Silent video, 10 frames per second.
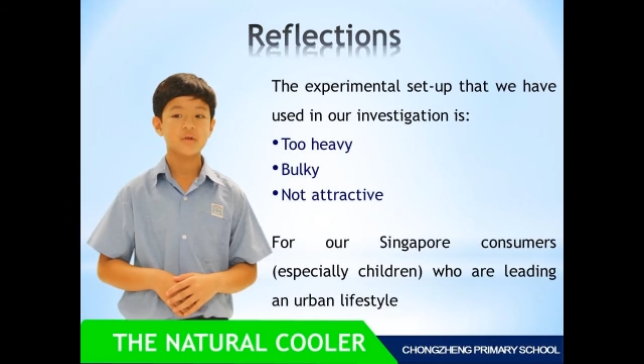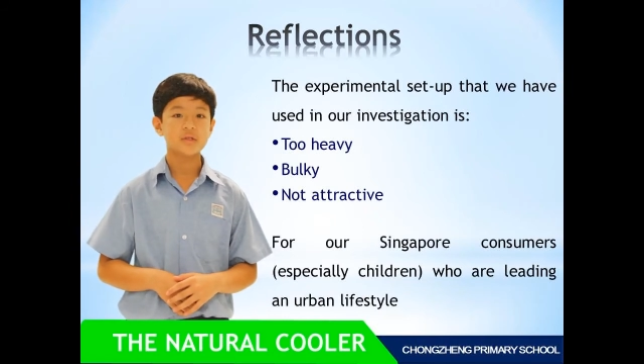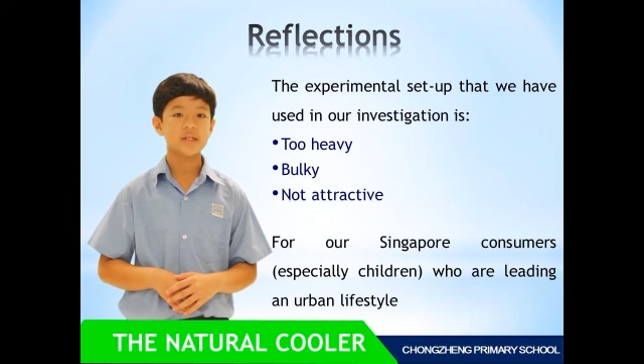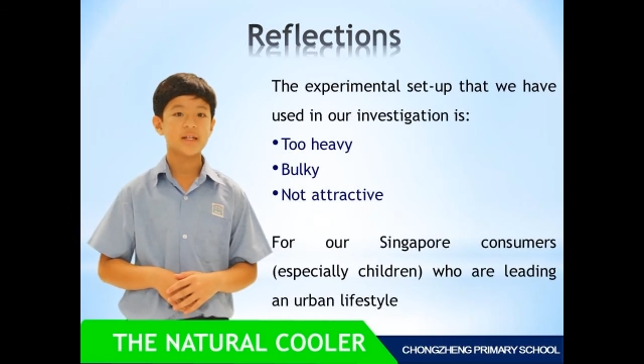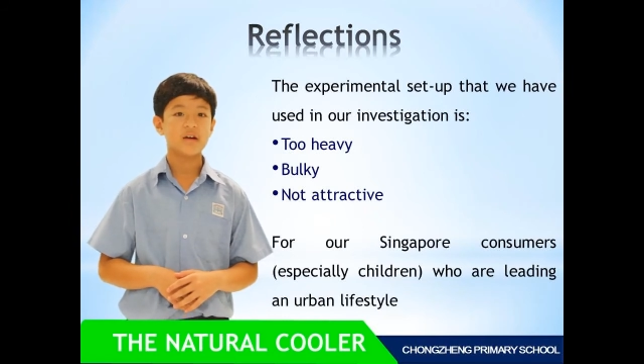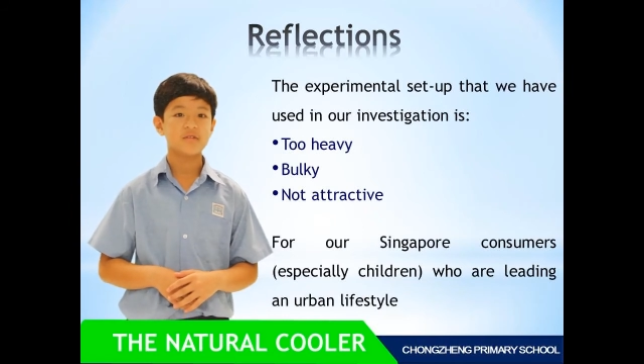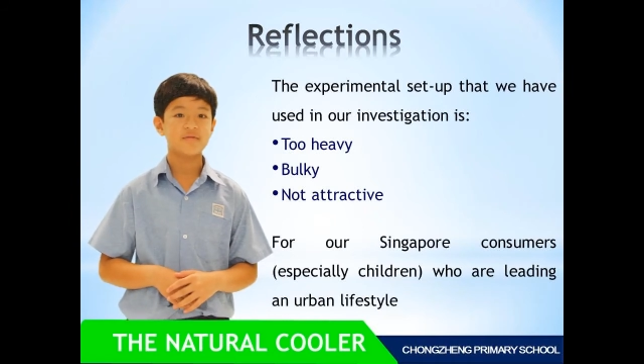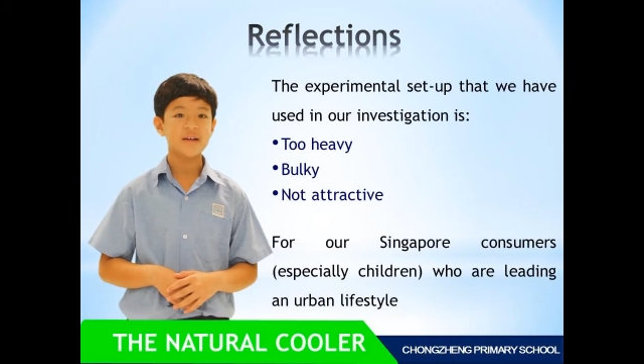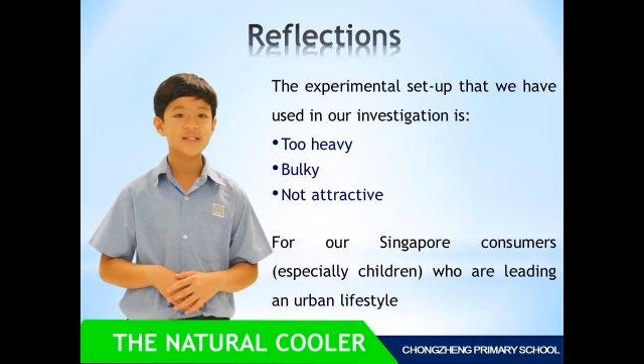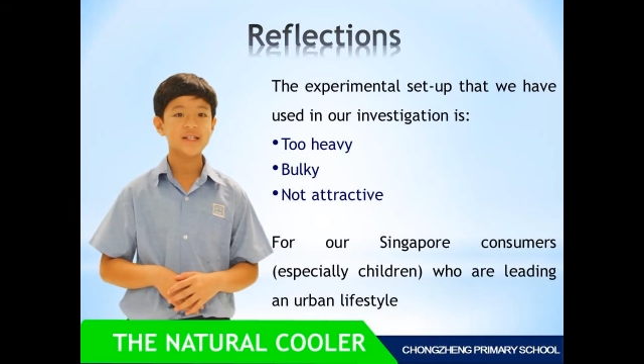used in our
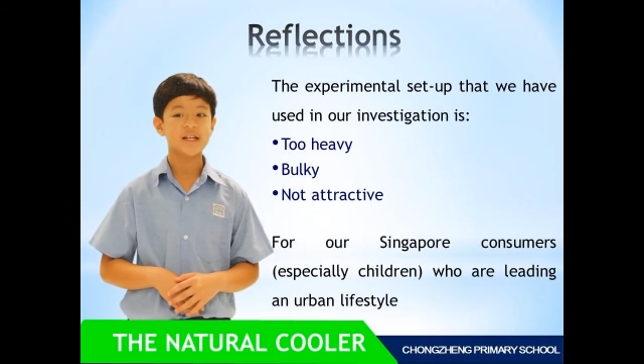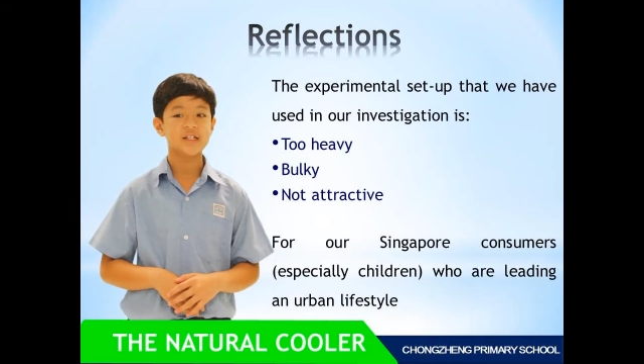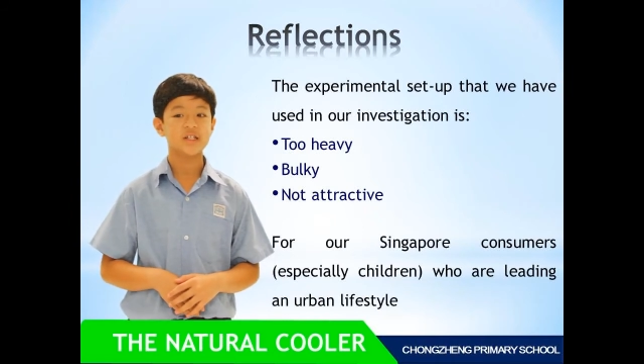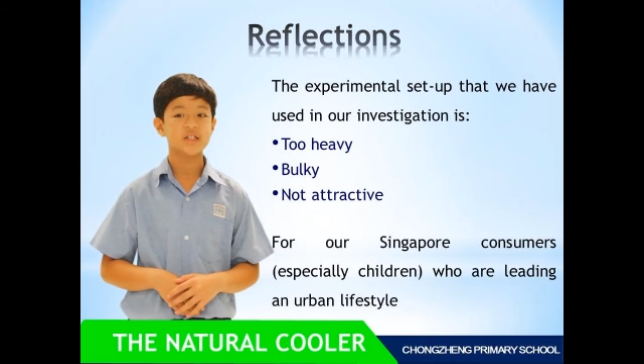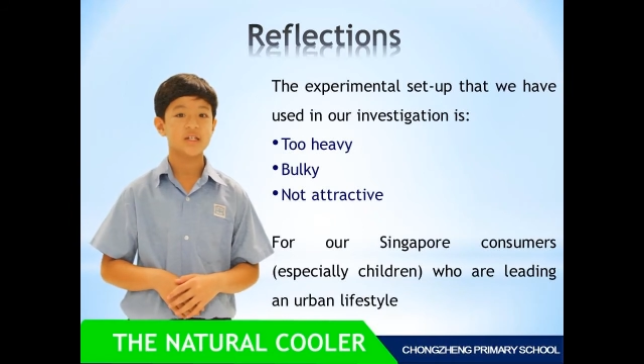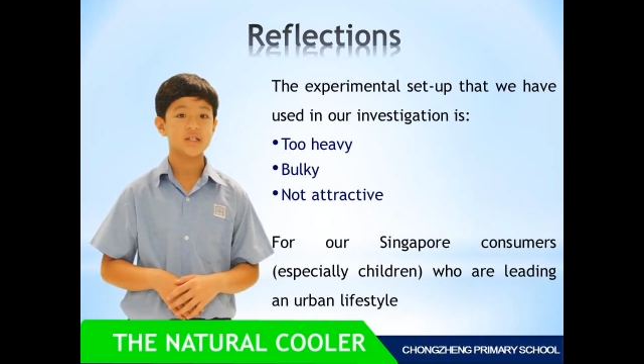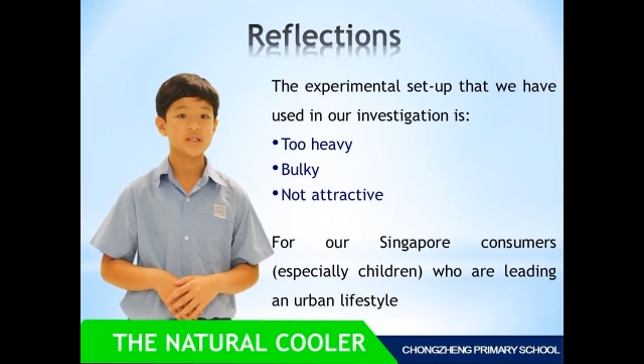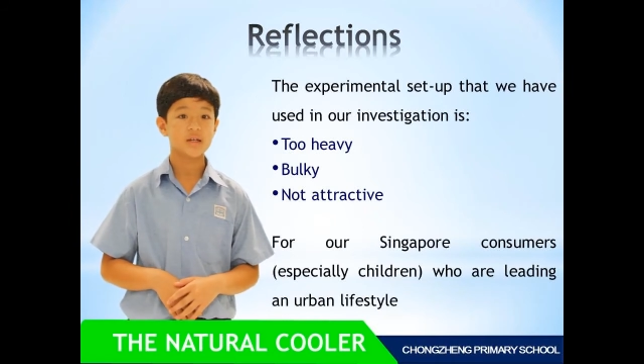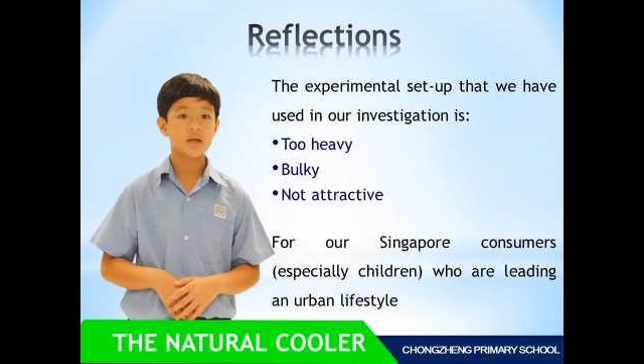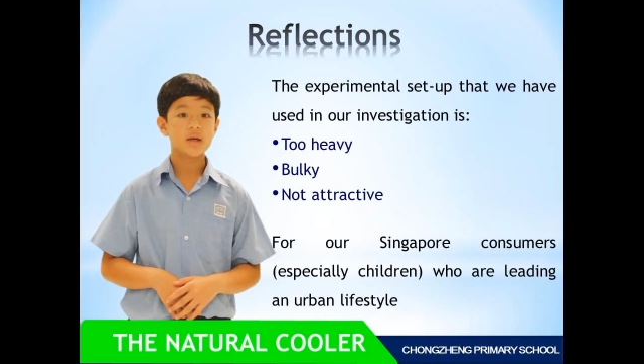investigation
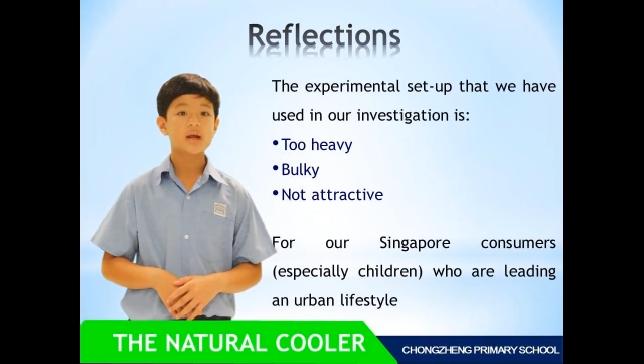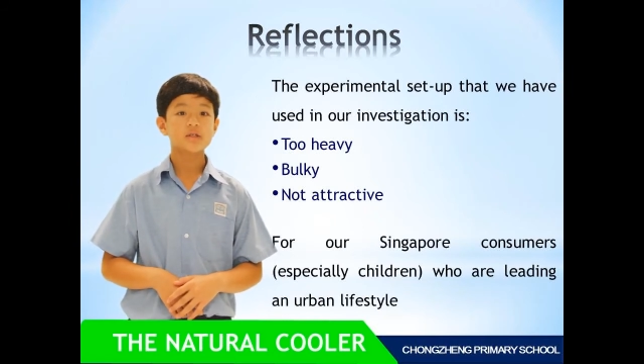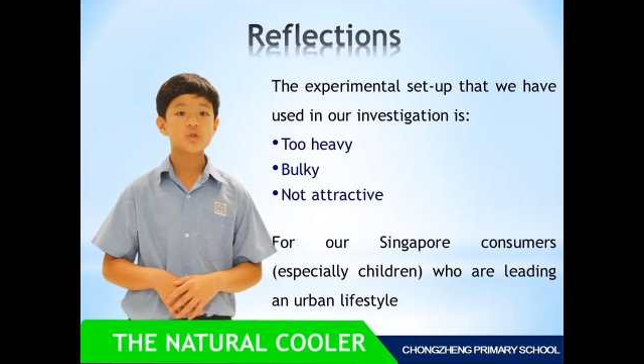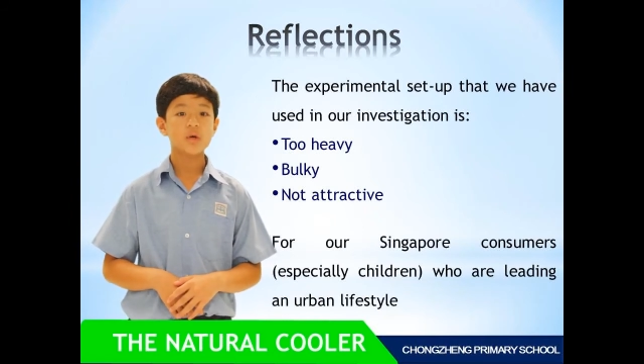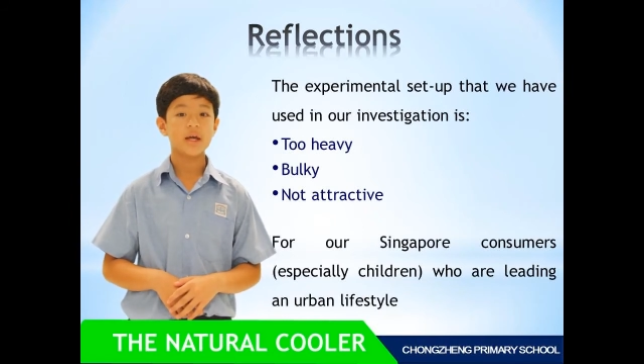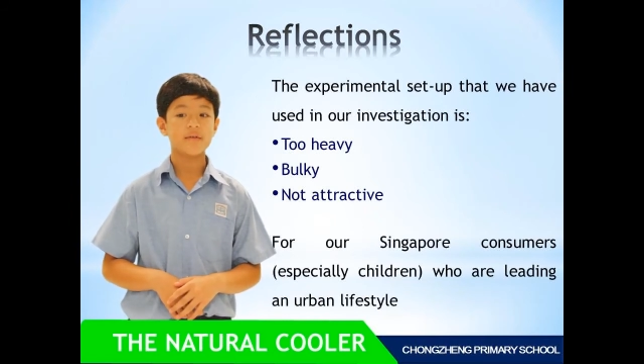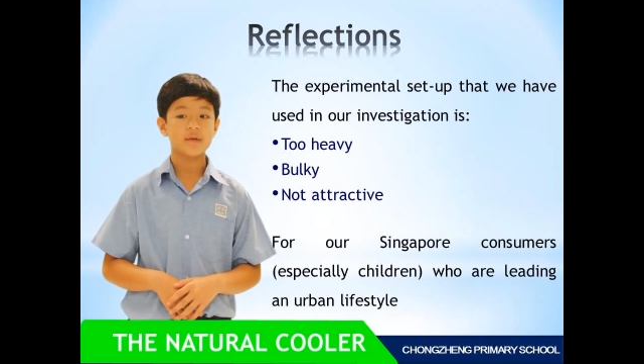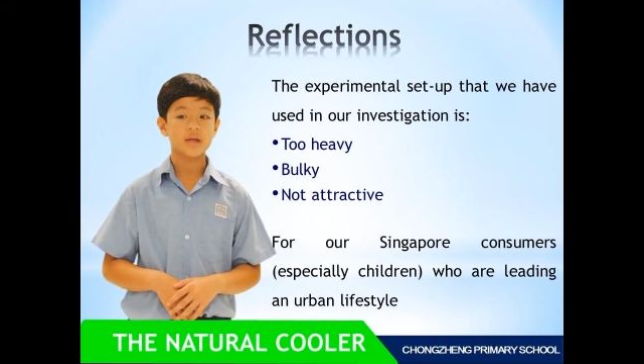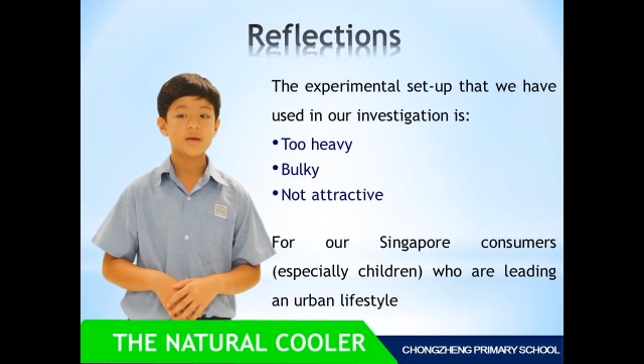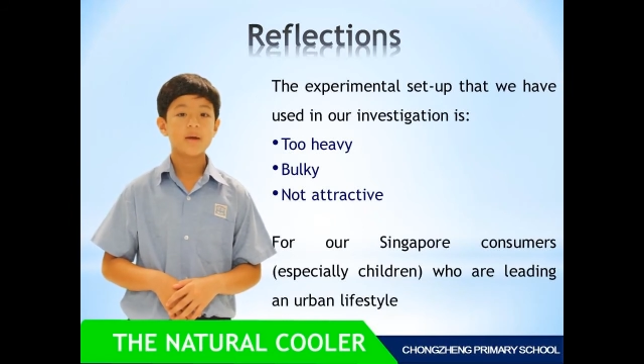is too
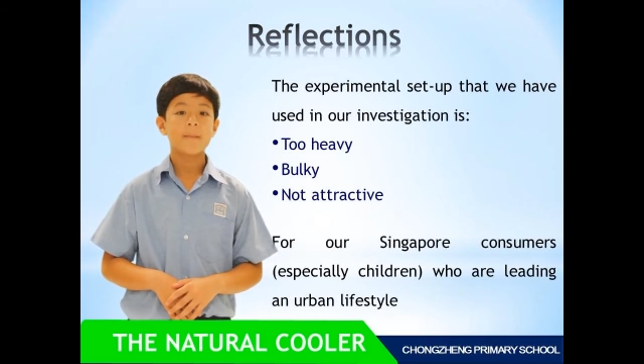heavy,